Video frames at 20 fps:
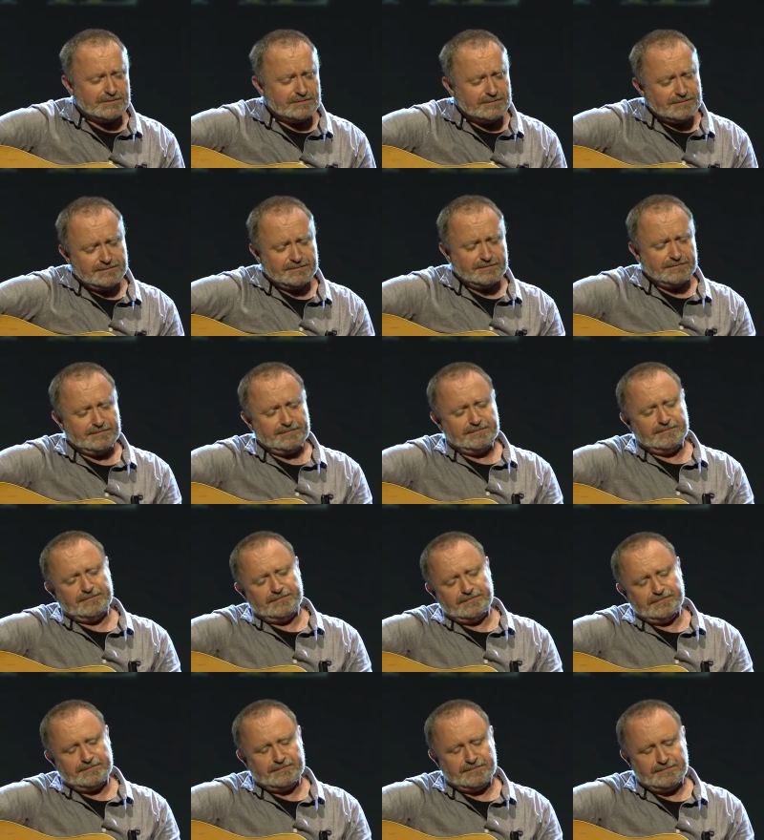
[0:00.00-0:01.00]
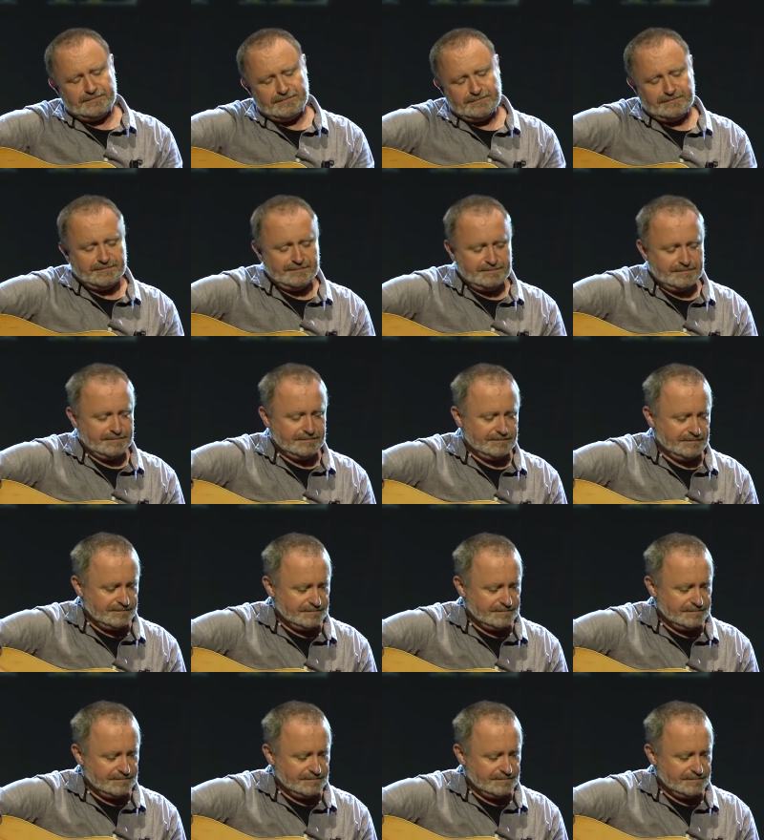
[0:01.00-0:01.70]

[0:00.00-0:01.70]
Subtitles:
Nothing is said.